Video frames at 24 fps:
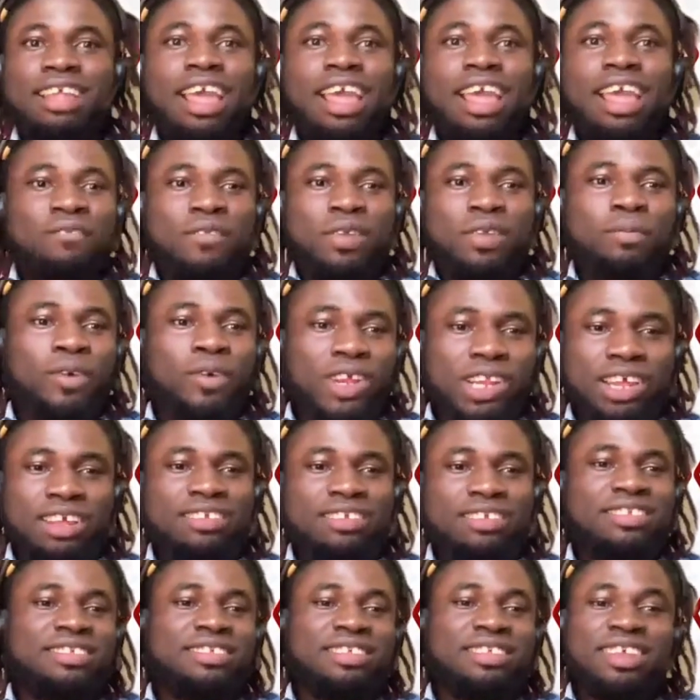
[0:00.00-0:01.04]

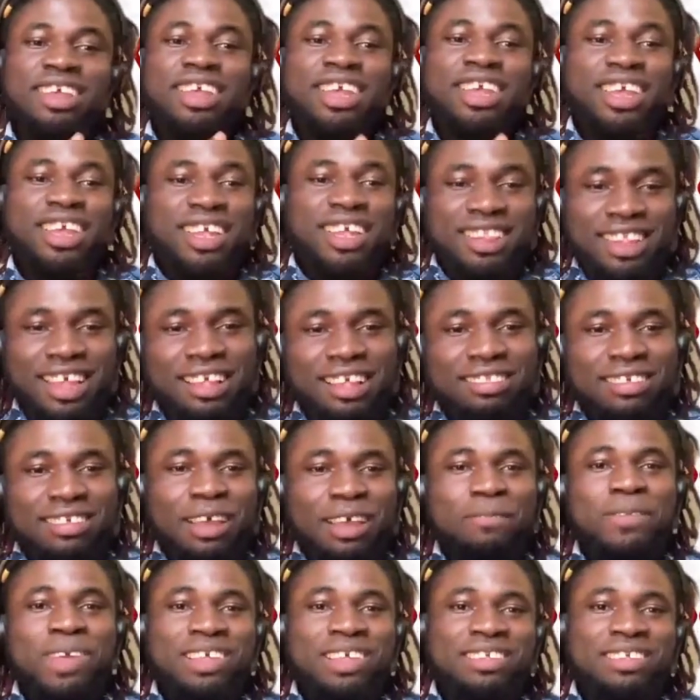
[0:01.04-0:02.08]
Everybody's
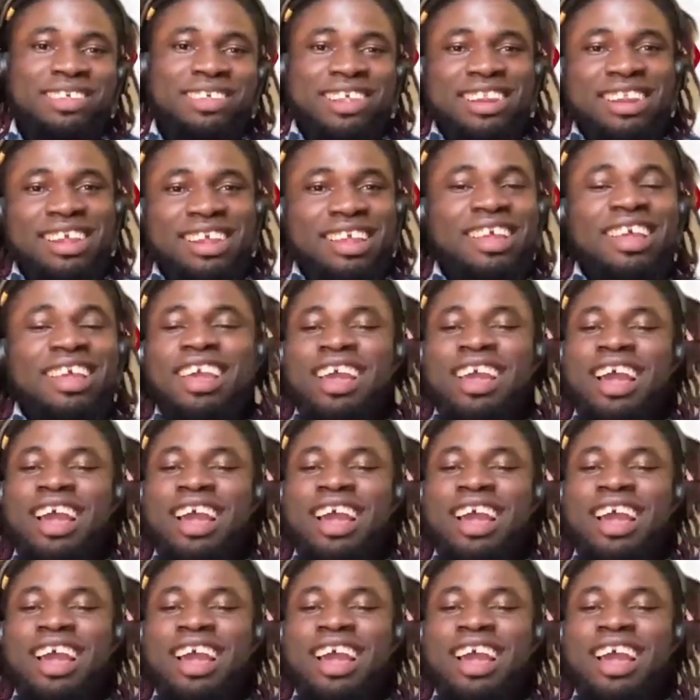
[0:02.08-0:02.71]
data, basically.